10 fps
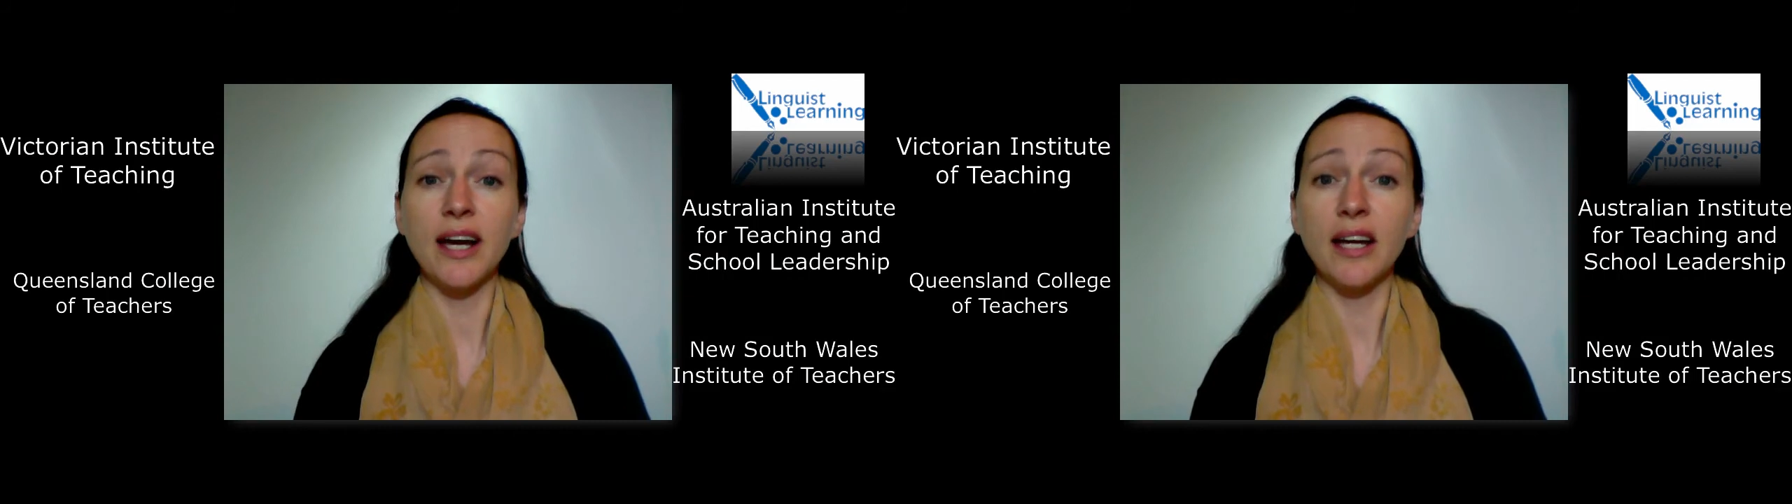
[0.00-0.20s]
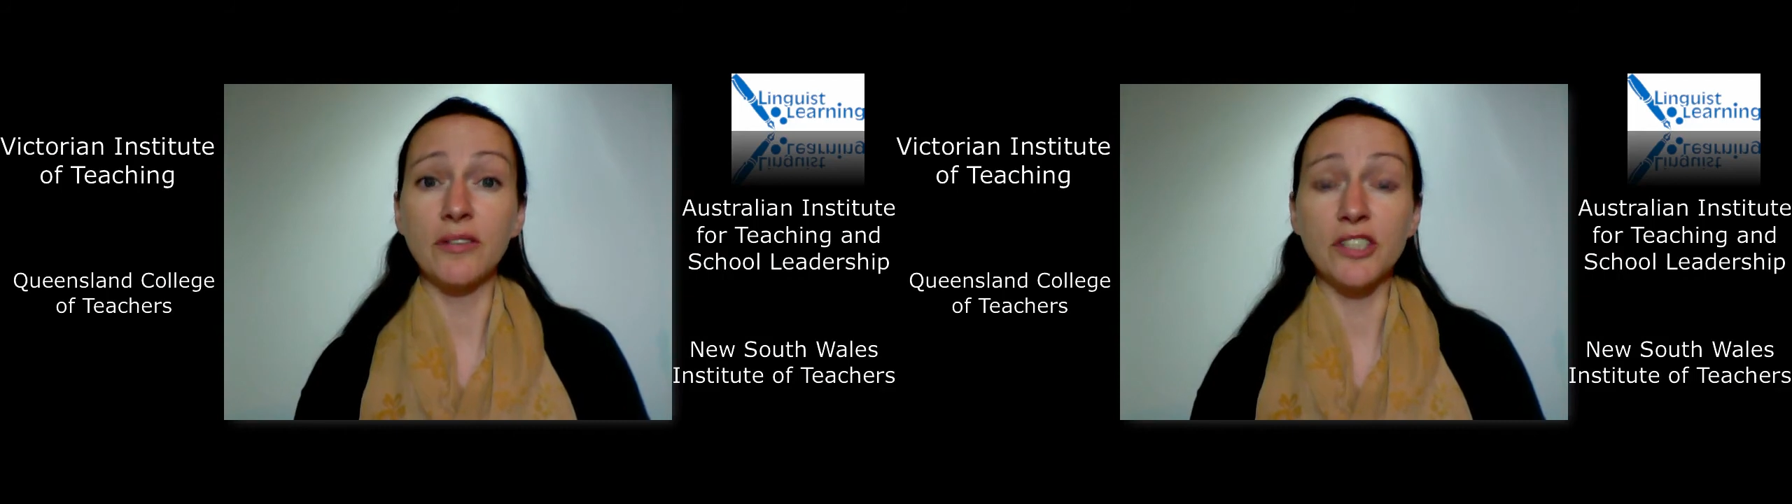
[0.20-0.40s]

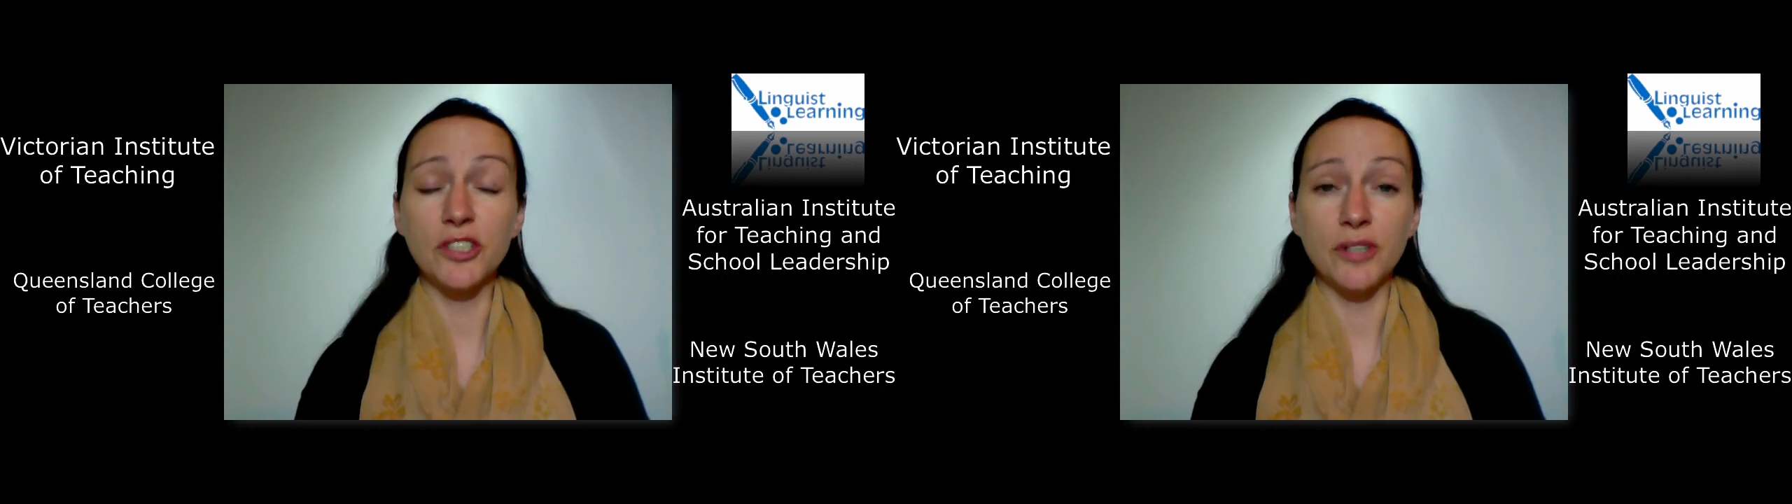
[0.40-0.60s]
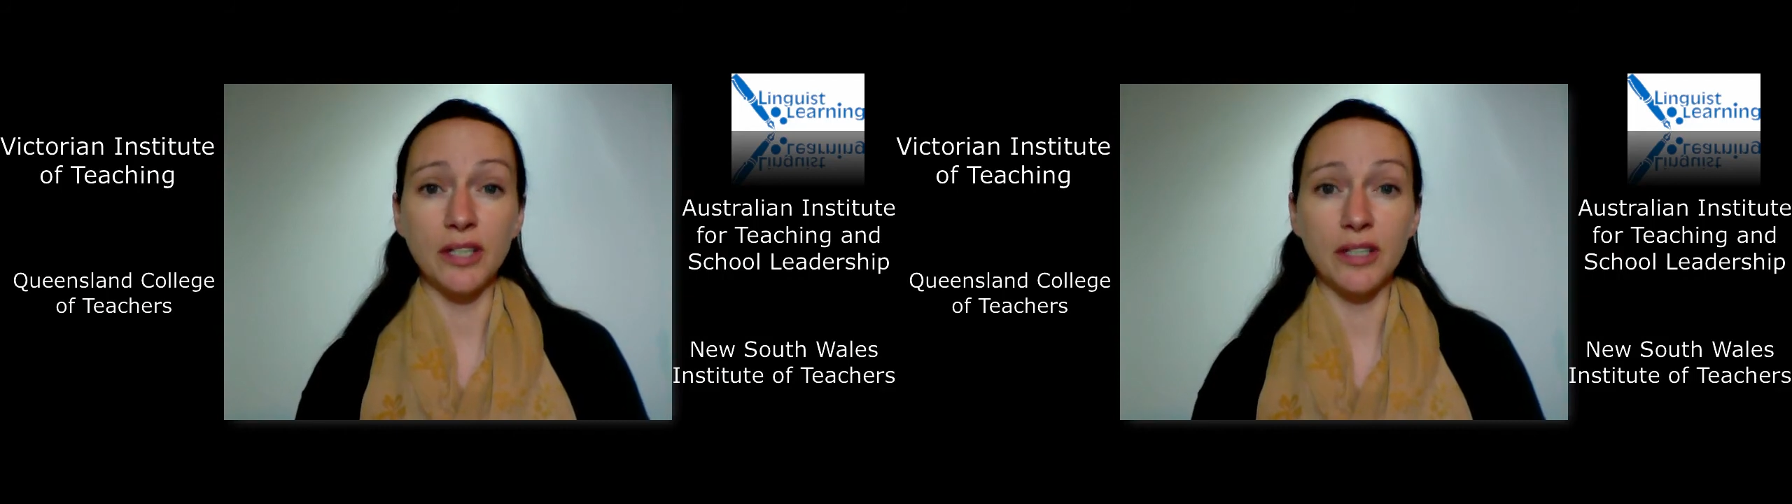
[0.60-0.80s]
and are
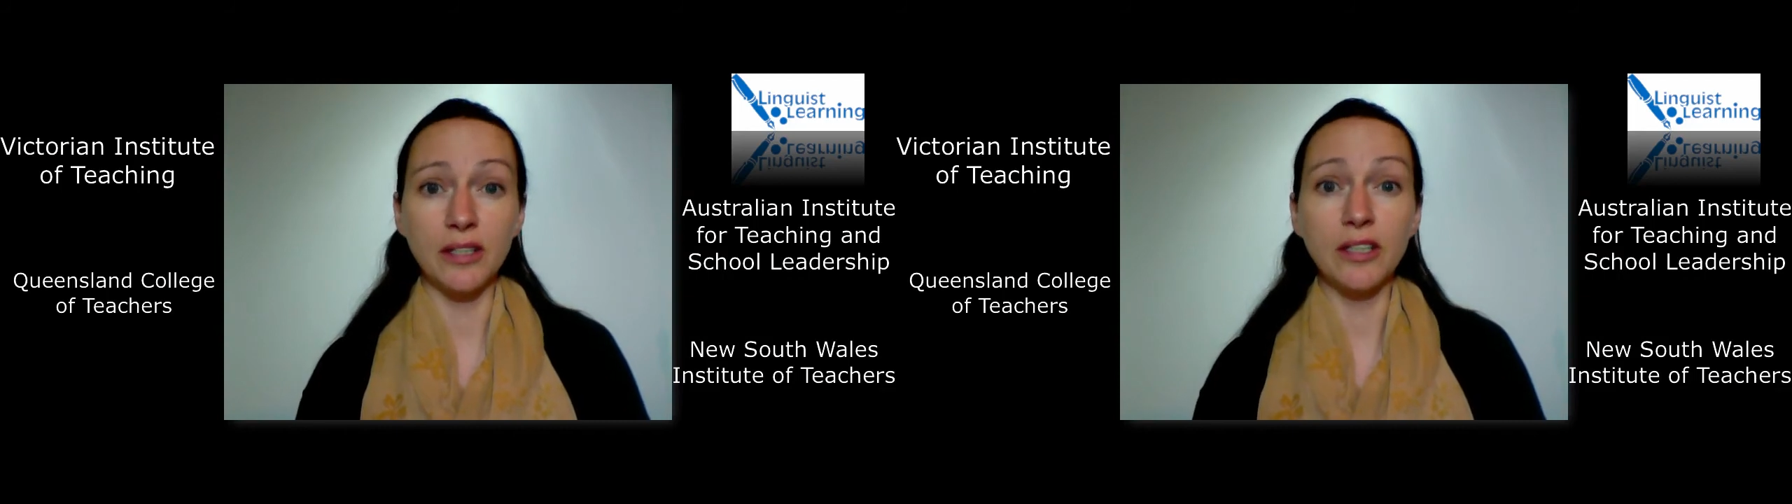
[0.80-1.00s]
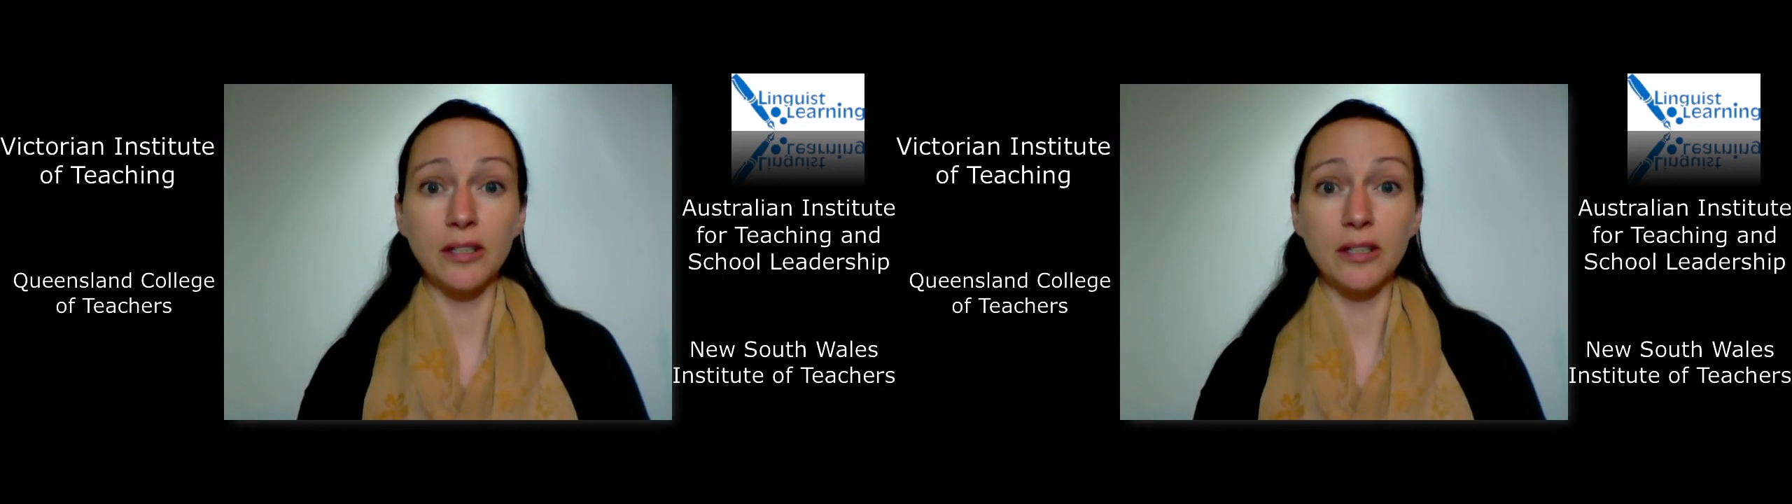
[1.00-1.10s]
Australian